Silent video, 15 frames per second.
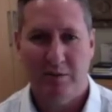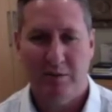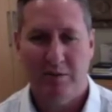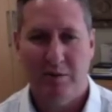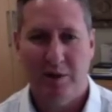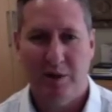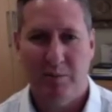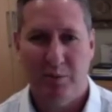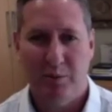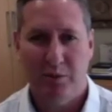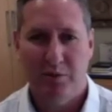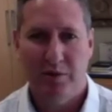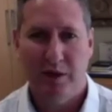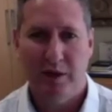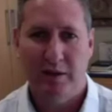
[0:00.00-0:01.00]
We've already
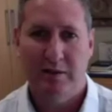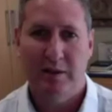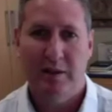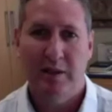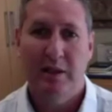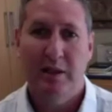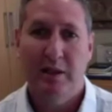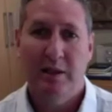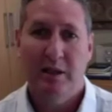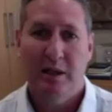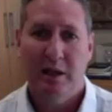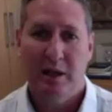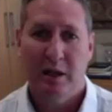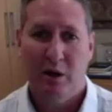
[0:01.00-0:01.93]
proved that.